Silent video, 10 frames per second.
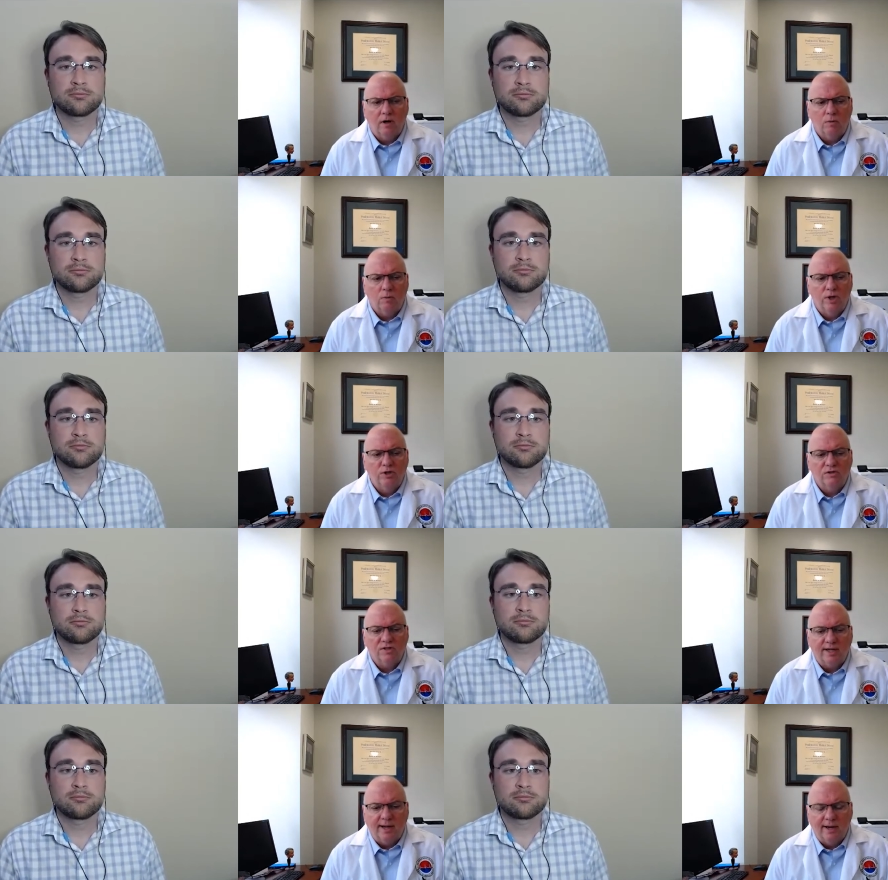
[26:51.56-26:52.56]
Speaker 1: our regional
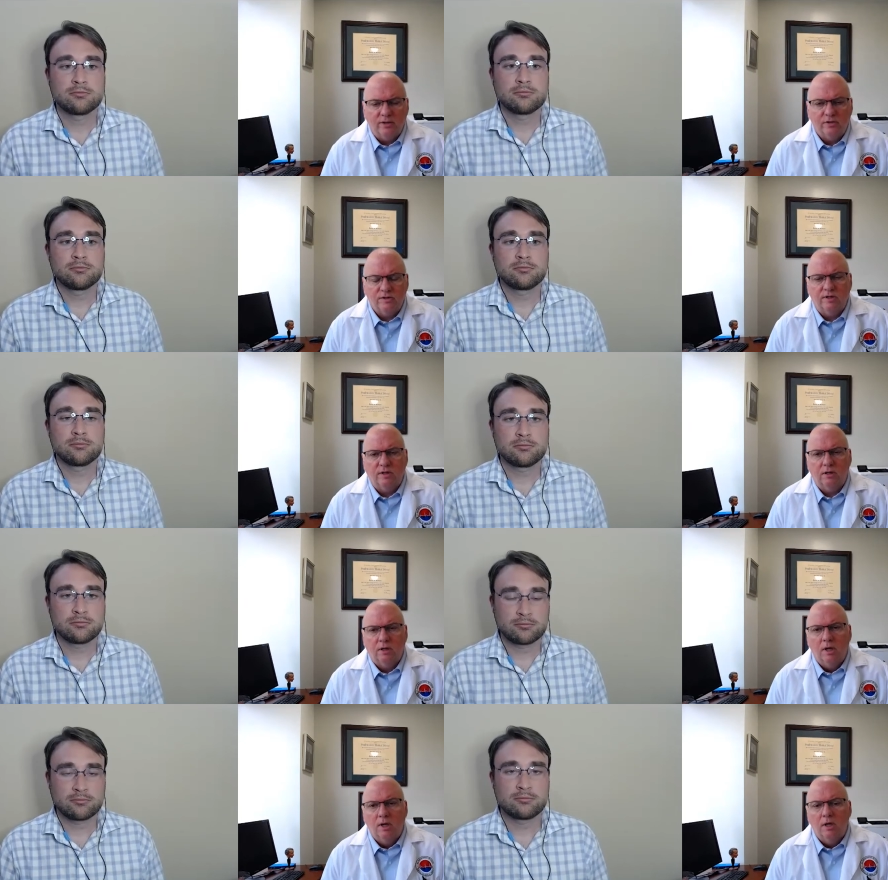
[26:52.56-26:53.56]
psychiatrists and
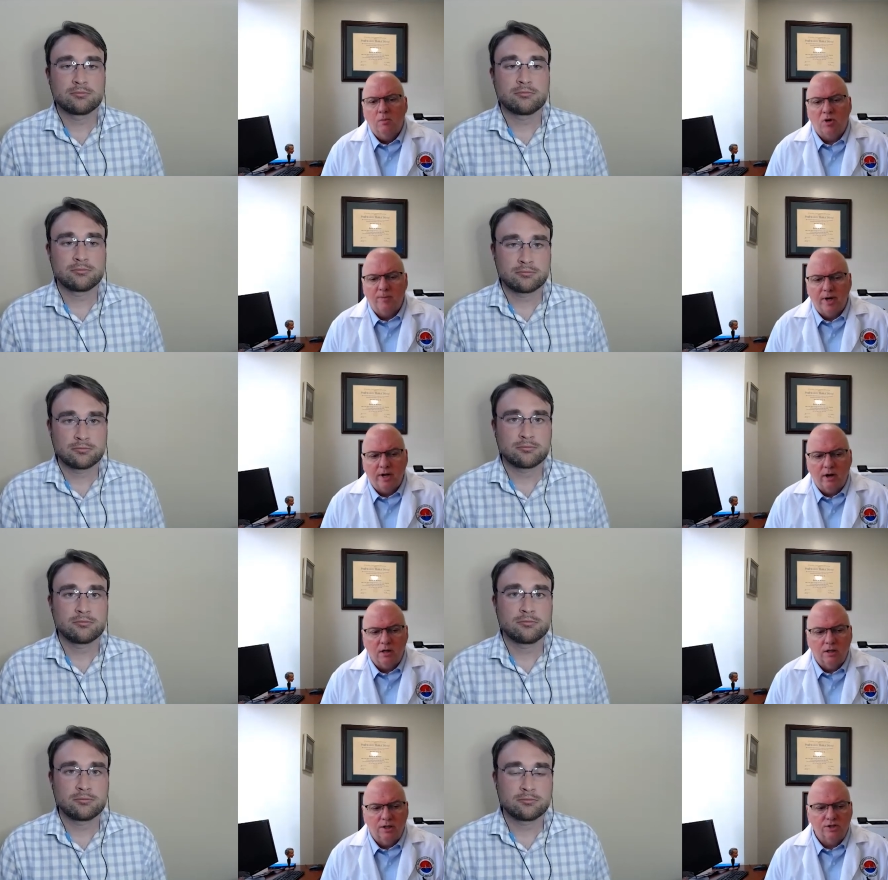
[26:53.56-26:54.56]
our primary
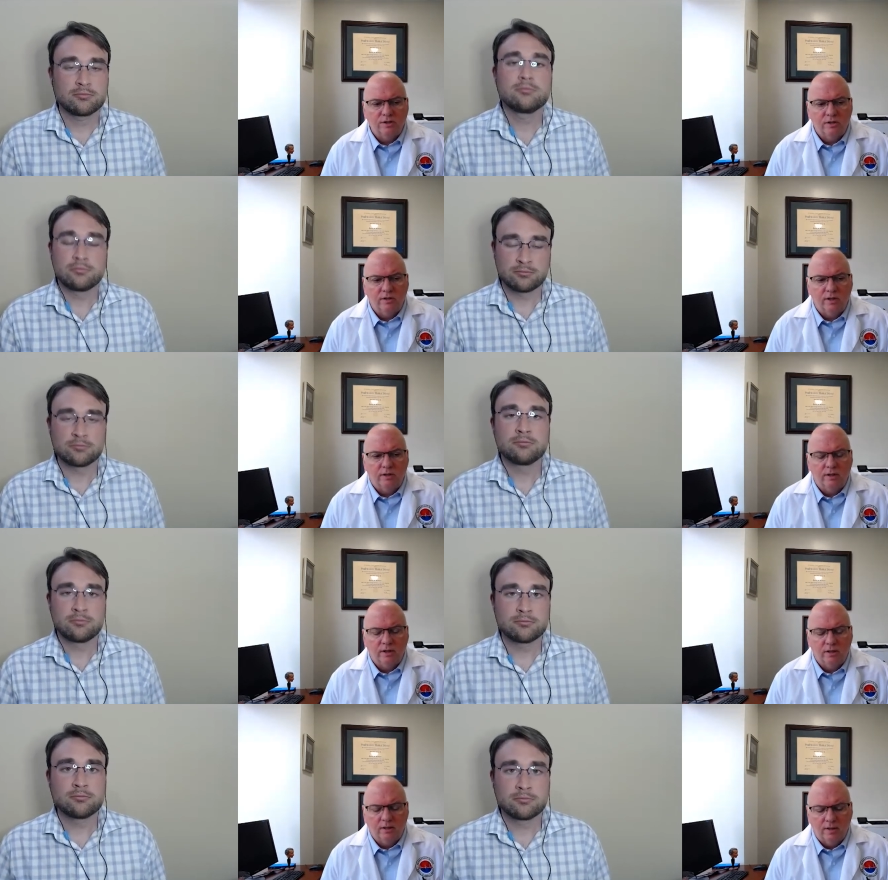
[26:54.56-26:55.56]
care clinicians in the in the,
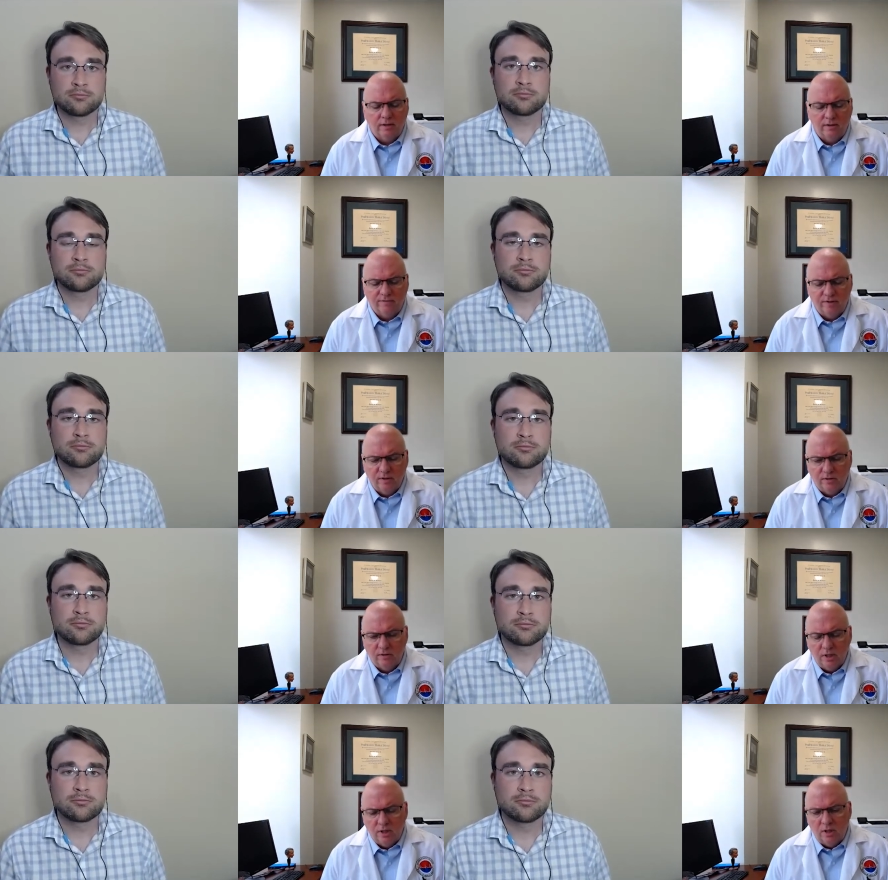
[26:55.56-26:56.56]
uh, in the
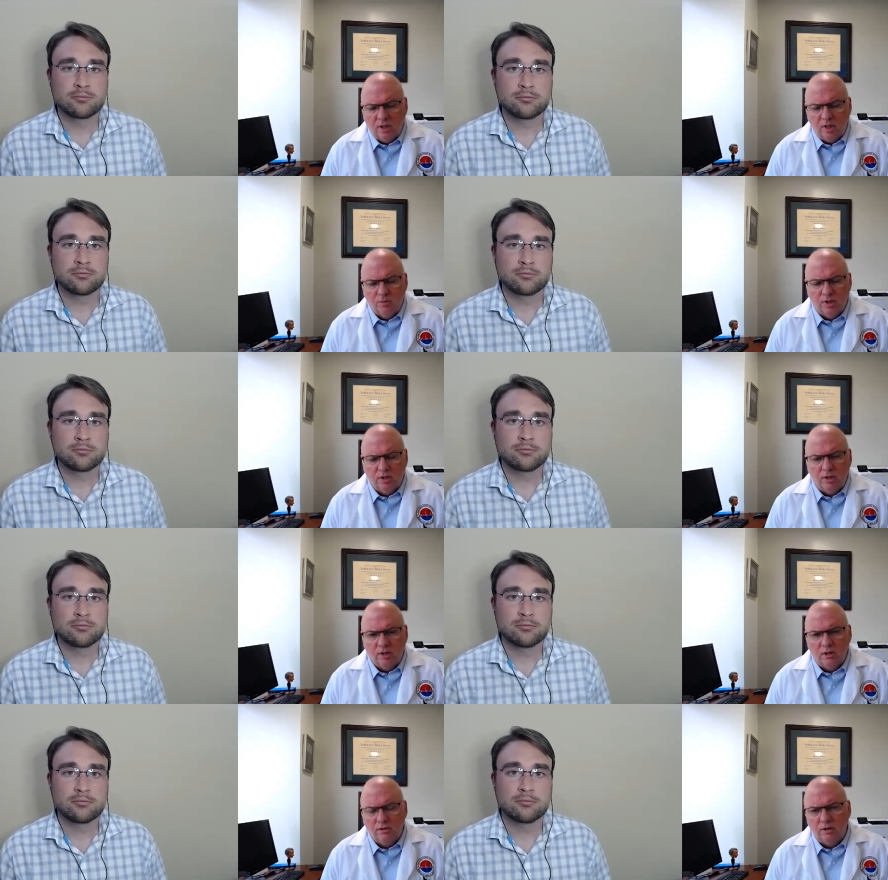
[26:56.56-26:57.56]
field. But
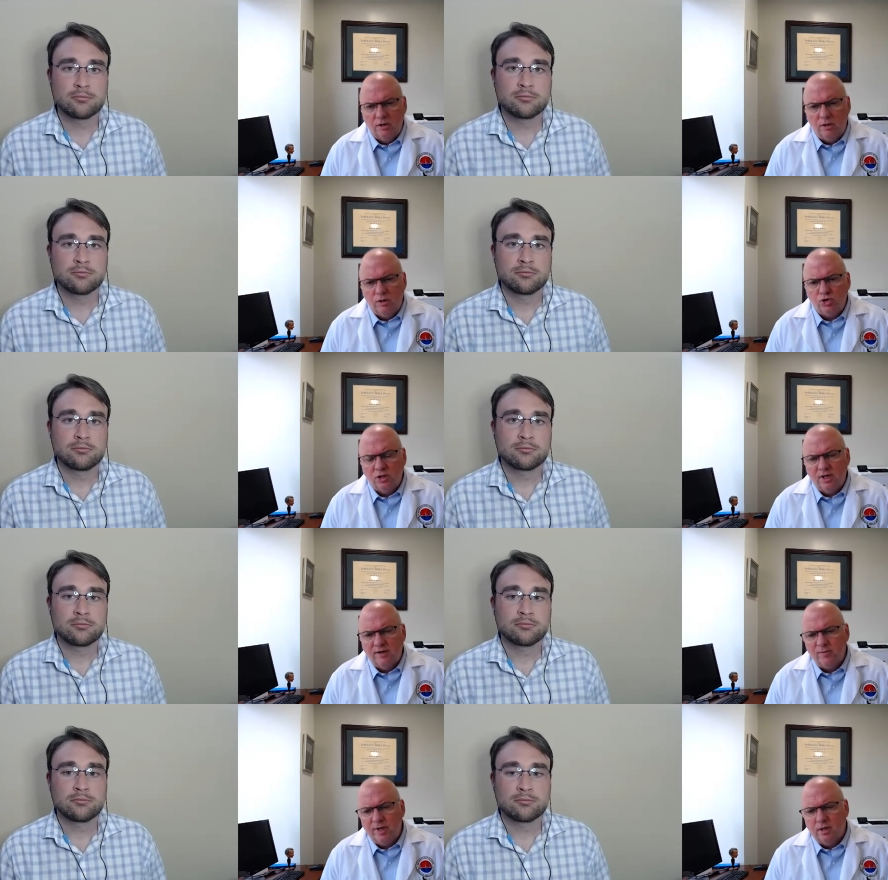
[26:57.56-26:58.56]
you know, you should
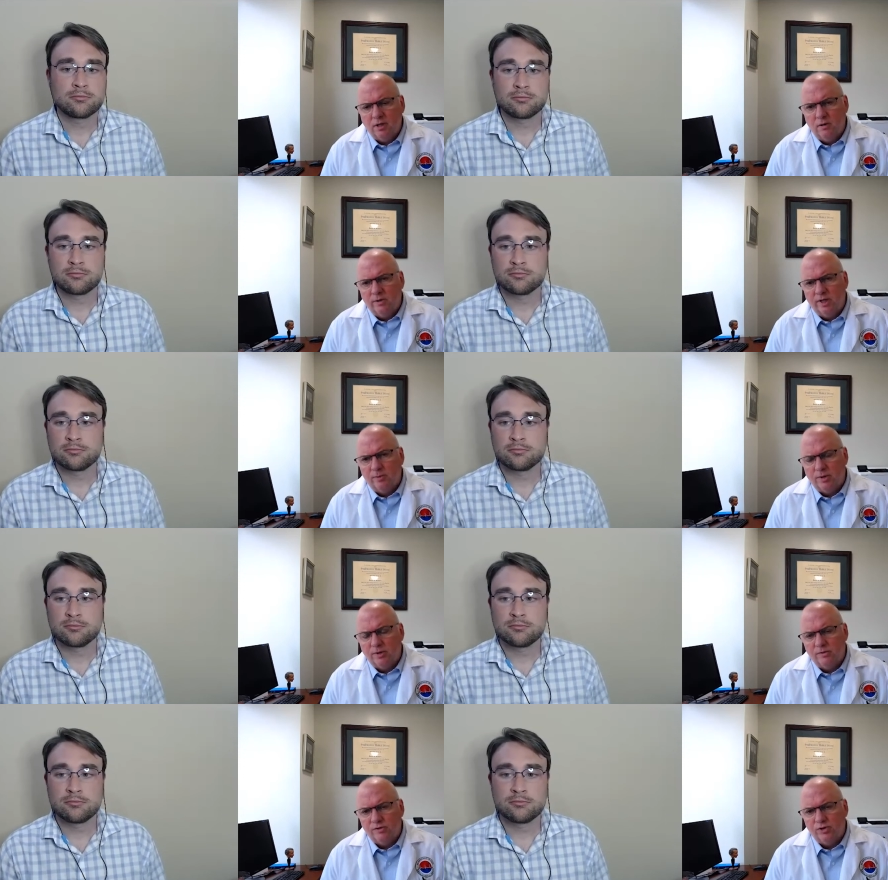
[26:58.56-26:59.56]
never be alone at a
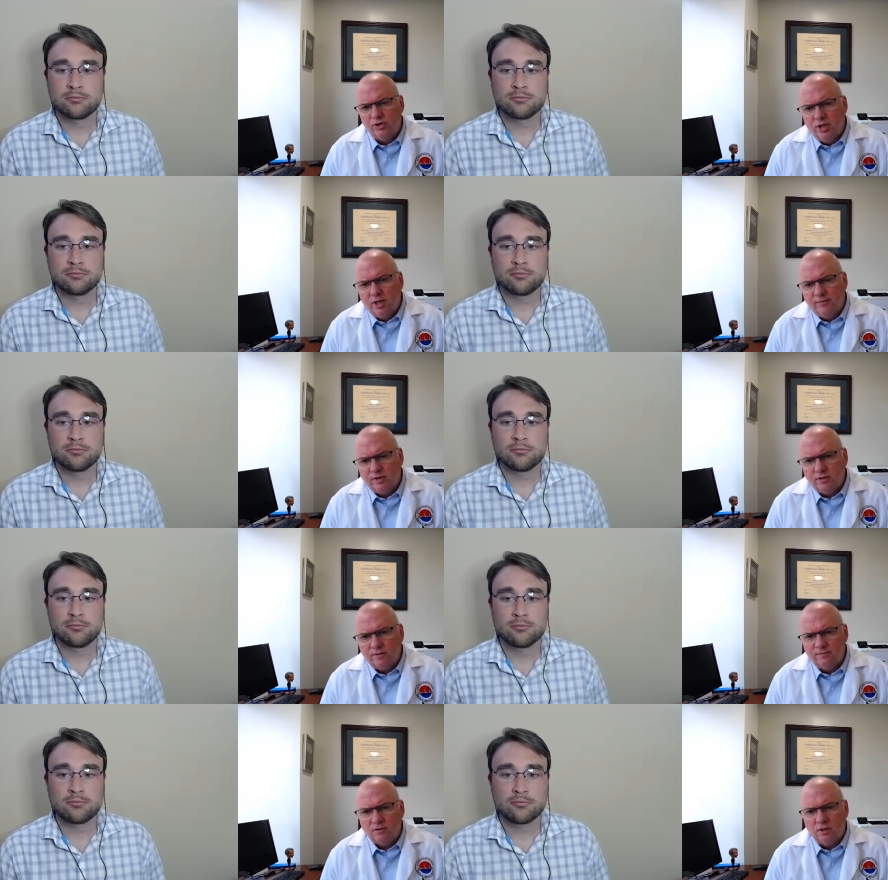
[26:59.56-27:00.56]
post. You should never
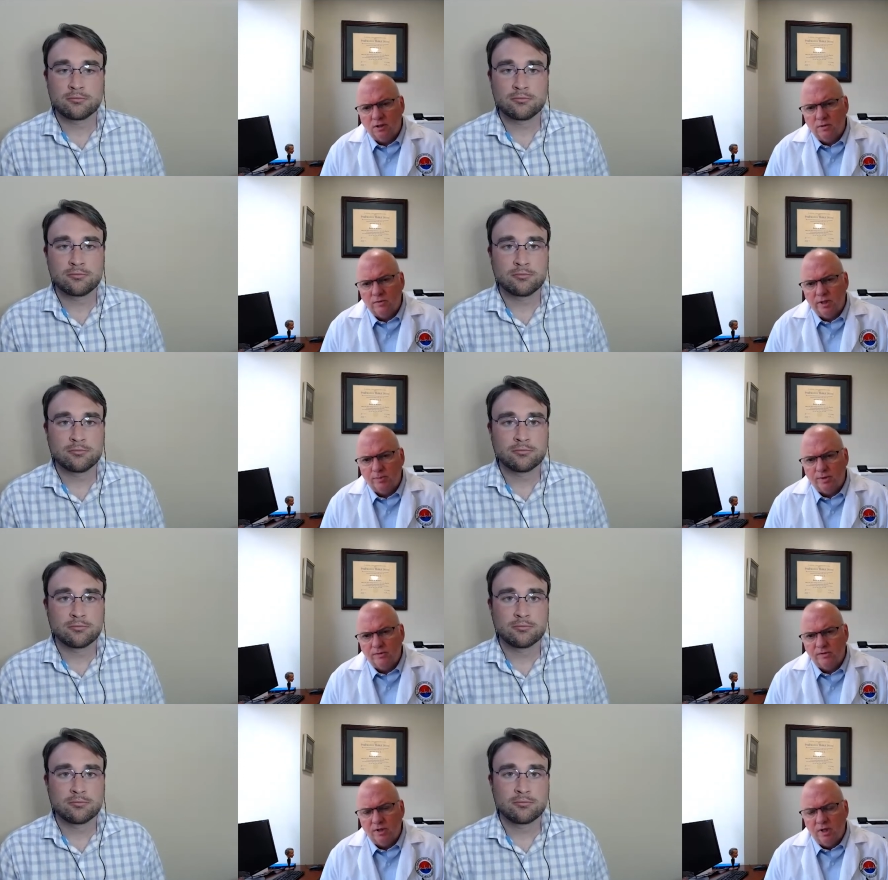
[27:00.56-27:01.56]
suffer alone at a
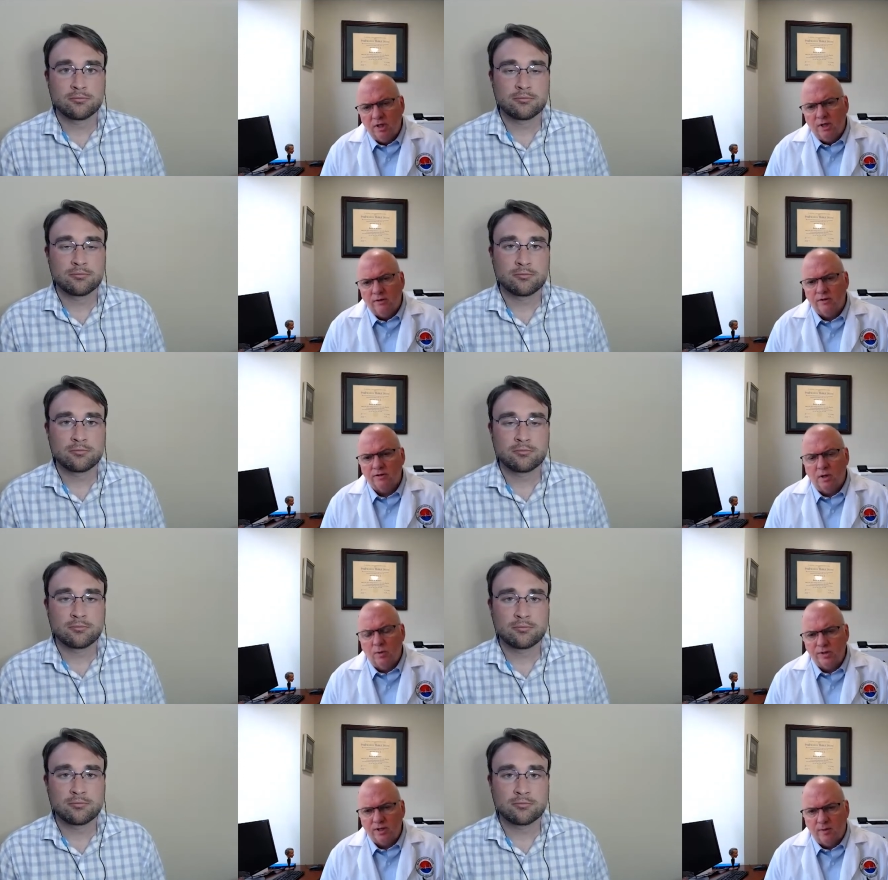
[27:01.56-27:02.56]
post. There's
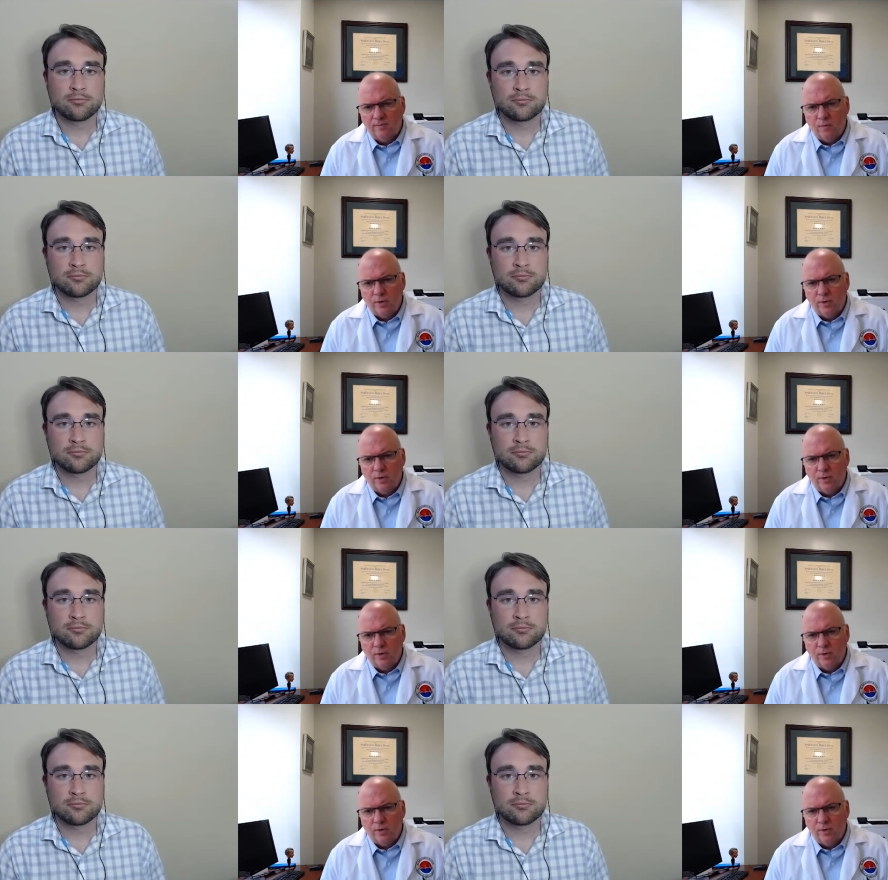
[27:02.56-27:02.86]
always help